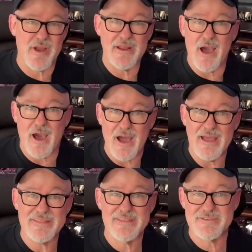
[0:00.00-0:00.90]
and
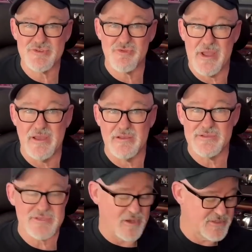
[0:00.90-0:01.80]
hide the
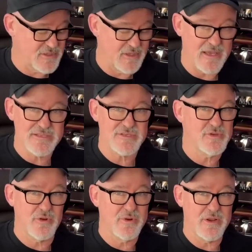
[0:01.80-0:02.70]
trails on delays so
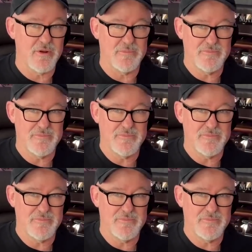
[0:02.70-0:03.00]
you don't hear them.